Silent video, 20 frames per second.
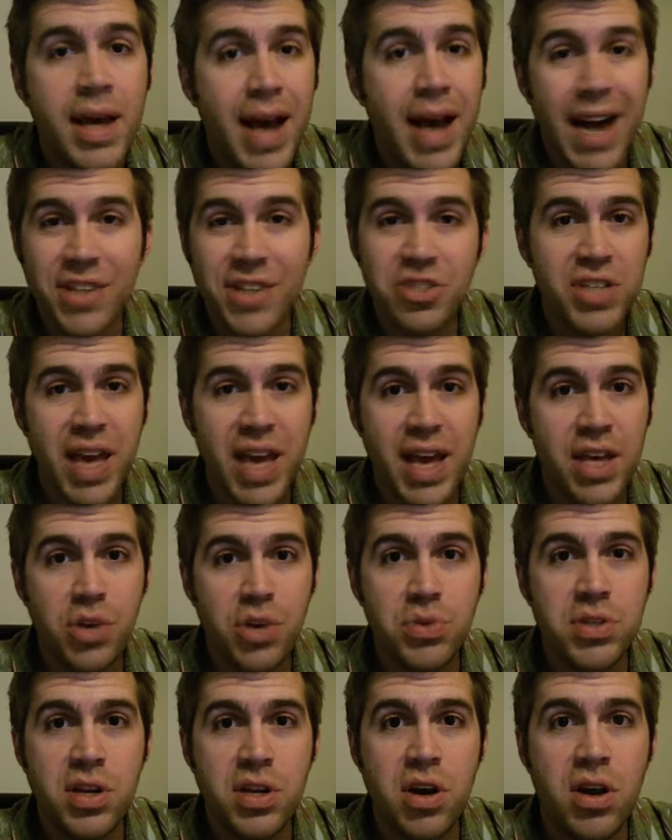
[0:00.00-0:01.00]
I just can't
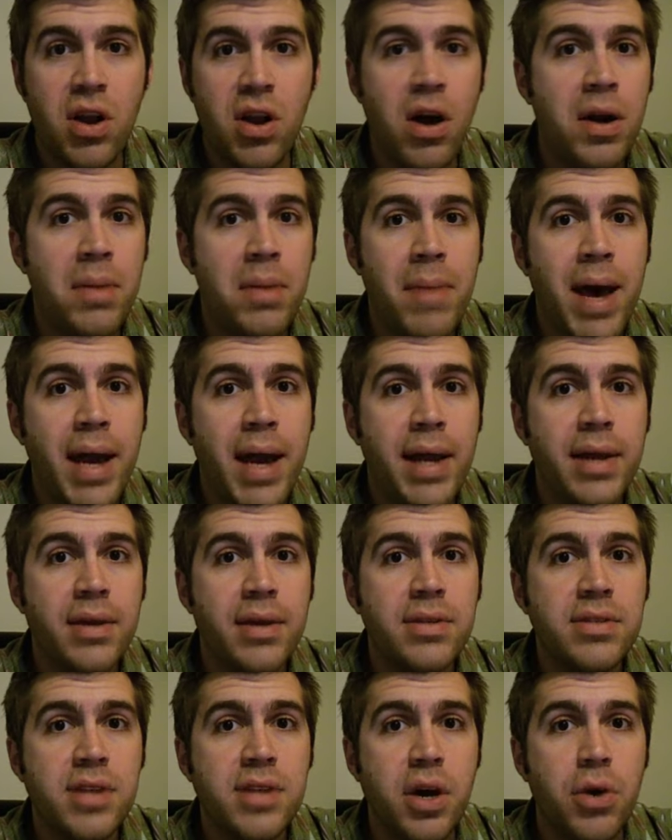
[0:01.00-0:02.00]
use it on automatic,
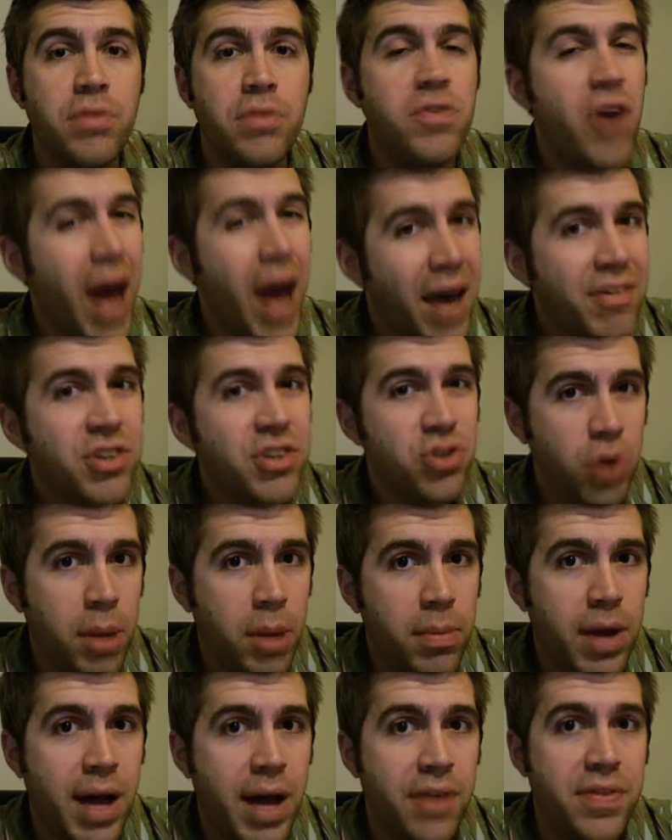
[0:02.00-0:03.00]
so if you're having
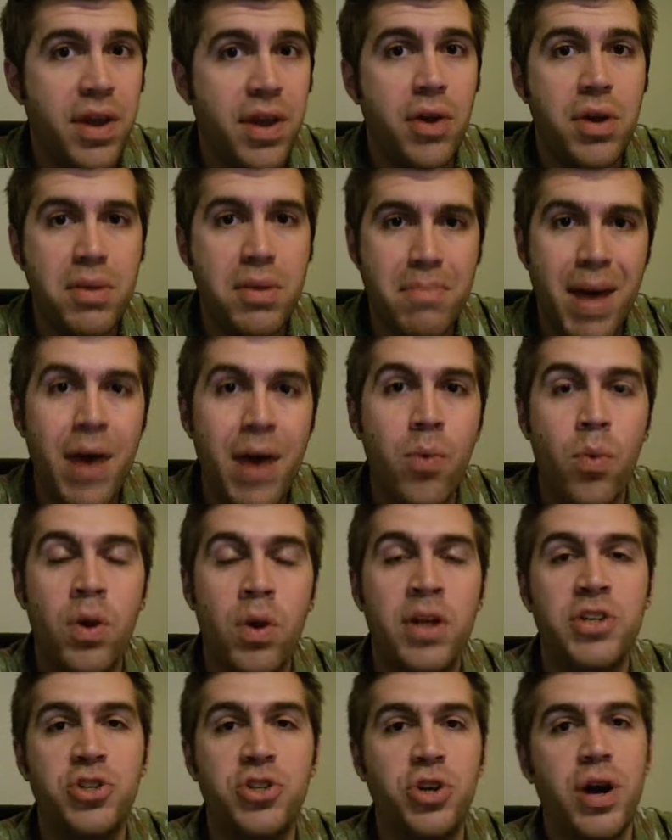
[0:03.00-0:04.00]
trouble out there, you might want
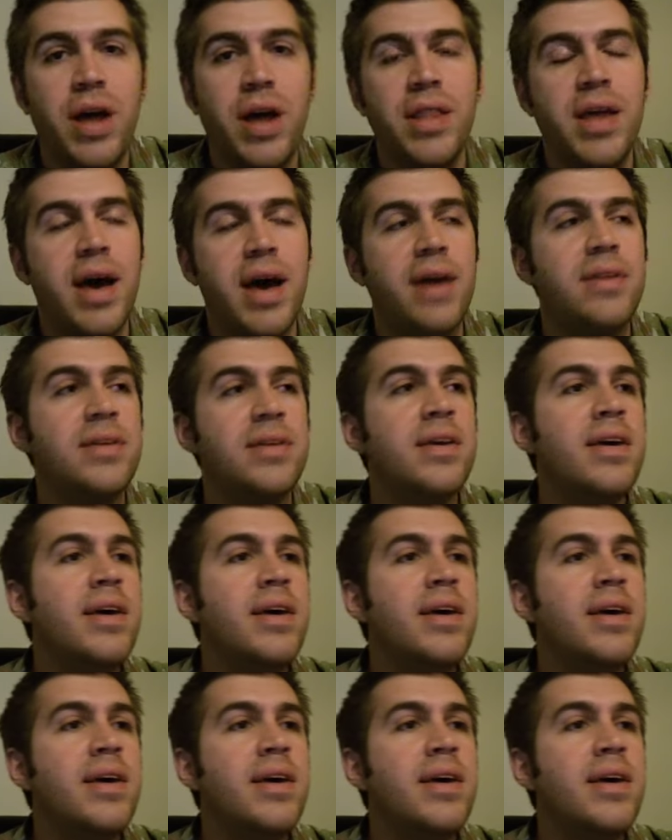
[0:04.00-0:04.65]
to try that.